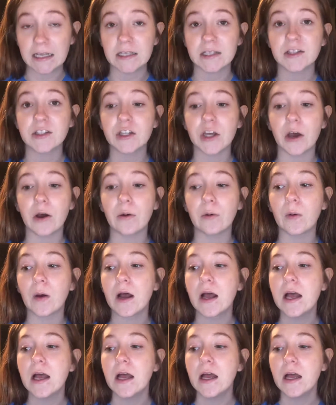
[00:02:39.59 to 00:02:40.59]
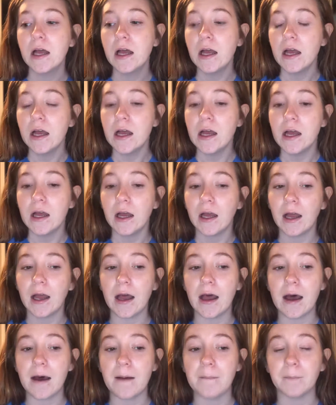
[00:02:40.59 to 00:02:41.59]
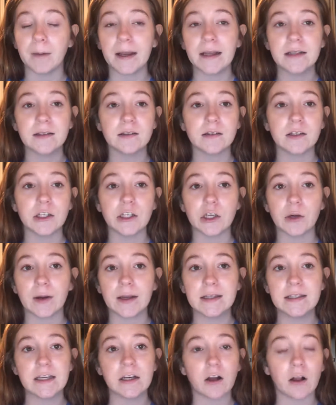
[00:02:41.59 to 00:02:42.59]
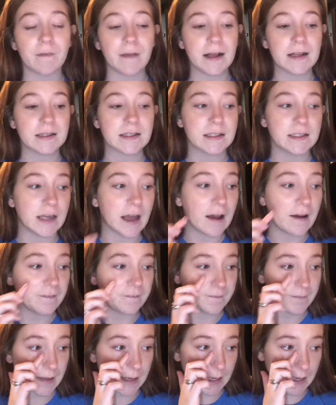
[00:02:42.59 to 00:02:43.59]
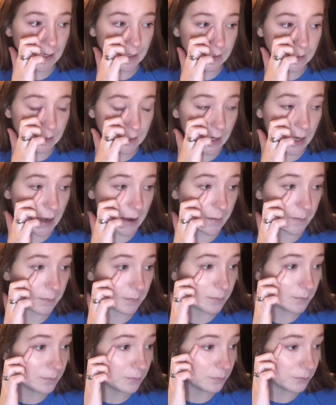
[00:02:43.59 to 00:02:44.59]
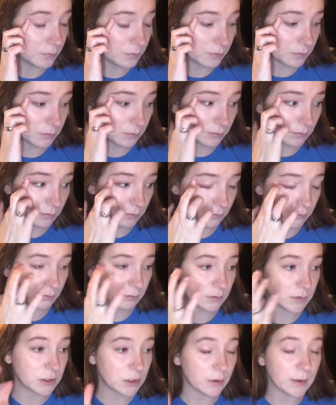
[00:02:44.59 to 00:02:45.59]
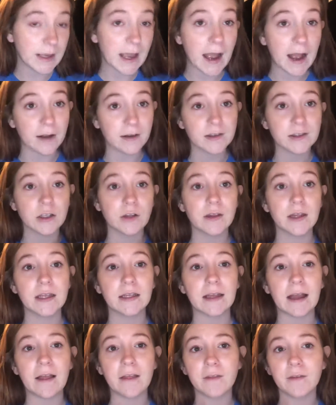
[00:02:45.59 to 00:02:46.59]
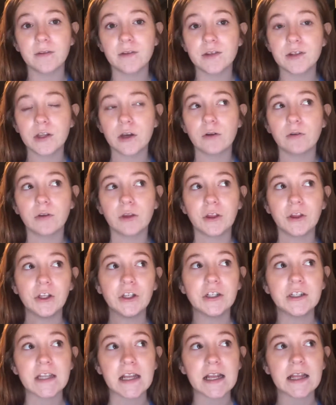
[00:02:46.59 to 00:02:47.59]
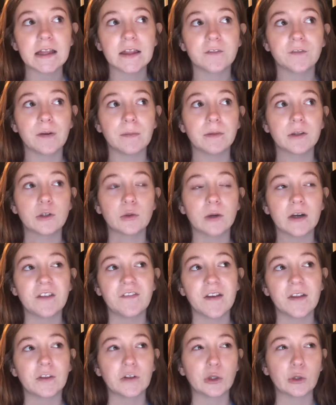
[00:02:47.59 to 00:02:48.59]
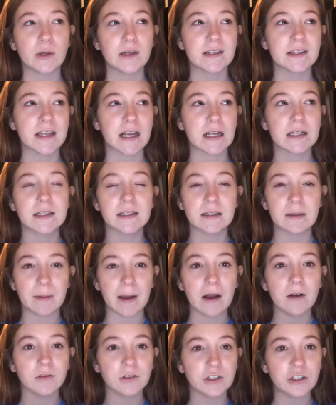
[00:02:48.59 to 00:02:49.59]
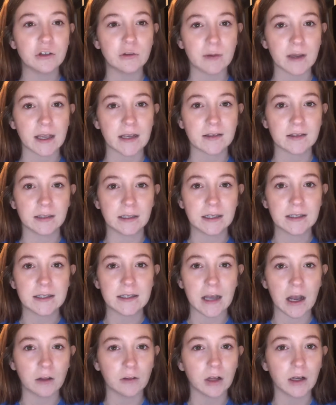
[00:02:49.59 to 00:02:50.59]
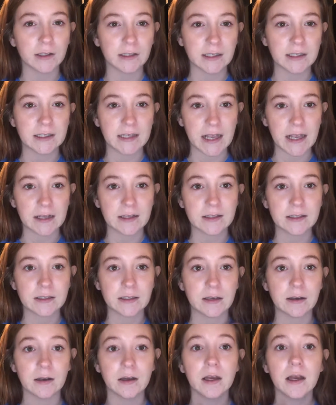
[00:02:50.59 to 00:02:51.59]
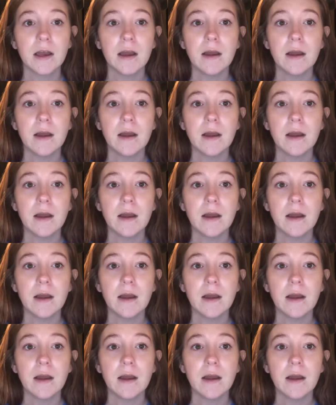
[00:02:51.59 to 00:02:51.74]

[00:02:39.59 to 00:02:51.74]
And so I did all that stuff, and so yeah, so the 13th from the 25th to 26th is about 2 weeks, and that's how long it takes to